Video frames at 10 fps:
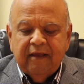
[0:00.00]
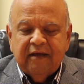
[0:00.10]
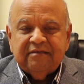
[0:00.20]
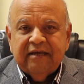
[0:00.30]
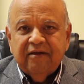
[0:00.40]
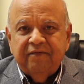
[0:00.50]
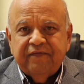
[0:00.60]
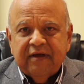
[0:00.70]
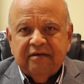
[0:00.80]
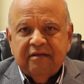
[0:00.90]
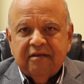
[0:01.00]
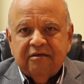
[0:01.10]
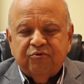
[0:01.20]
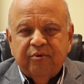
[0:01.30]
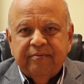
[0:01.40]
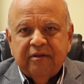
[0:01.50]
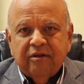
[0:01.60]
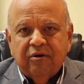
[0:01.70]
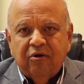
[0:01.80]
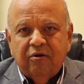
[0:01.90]
A second factor that is sweeping
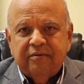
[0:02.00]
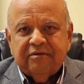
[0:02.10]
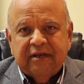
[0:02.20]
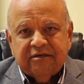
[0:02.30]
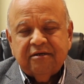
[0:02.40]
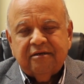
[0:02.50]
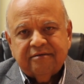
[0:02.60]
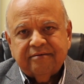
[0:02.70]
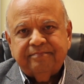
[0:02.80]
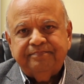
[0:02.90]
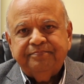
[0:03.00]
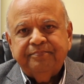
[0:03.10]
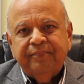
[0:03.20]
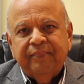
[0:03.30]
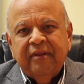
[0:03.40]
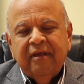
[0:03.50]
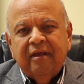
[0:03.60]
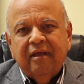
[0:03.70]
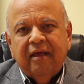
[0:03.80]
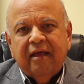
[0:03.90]
the globe is nationalism.
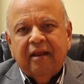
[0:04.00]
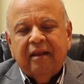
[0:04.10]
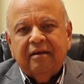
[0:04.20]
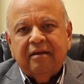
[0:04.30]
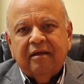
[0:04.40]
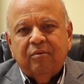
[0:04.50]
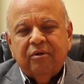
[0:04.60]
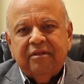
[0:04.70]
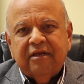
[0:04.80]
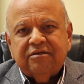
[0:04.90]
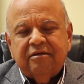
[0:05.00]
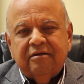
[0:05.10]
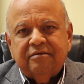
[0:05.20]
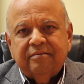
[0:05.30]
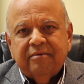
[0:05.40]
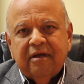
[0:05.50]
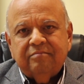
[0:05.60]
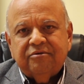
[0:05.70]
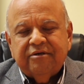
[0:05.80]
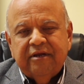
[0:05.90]
And with nationalism
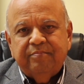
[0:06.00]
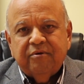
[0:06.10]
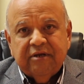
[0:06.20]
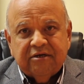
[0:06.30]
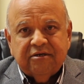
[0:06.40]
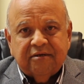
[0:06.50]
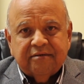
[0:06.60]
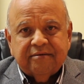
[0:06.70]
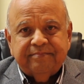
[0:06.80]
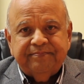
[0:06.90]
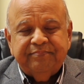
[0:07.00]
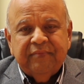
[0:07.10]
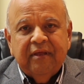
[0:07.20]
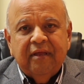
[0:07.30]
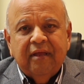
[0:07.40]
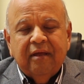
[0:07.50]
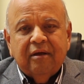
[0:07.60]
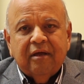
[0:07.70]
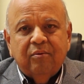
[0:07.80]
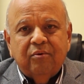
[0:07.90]
comes trade protectionism,
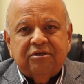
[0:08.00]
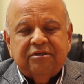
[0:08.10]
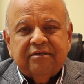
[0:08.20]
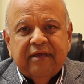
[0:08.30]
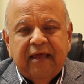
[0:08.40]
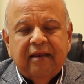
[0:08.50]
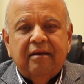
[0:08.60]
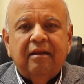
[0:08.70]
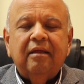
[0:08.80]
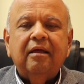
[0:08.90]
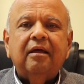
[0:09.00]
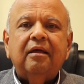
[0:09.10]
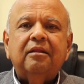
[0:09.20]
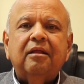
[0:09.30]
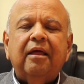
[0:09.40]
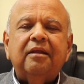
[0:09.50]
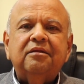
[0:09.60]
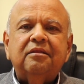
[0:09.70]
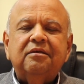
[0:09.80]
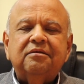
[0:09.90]
which is again the
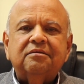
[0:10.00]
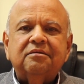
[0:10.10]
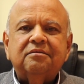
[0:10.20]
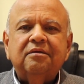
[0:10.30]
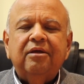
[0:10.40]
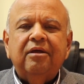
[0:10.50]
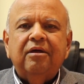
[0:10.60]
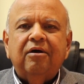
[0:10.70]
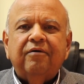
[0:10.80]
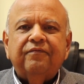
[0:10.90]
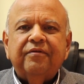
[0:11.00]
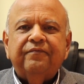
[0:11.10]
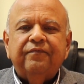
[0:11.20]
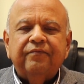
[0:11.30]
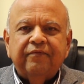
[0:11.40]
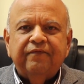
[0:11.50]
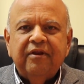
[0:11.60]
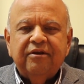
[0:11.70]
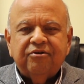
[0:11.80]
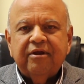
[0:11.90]
antithesis of the
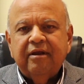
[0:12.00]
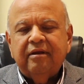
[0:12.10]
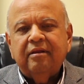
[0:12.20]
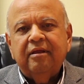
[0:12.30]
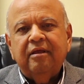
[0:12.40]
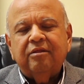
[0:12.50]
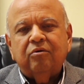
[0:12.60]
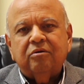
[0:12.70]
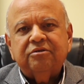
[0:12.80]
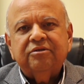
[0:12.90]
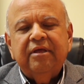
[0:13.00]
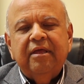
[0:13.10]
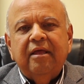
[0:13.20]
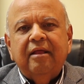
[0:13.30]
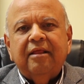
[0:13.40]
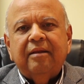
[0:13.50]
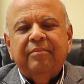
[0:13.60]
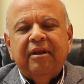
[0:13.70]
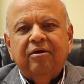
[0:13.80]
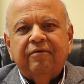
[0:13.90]
free trade ethos that
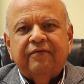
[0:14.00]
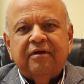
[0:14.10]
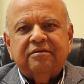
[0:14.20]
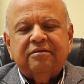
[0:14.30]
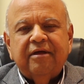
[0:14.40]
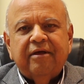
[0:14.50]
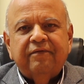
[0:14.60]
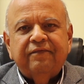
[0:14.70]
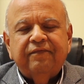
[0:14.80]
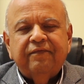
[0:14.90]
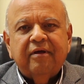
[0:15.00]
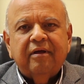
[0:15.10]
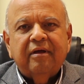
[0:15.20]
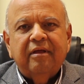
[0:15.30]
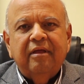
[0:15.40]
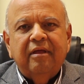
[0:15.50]
many of us have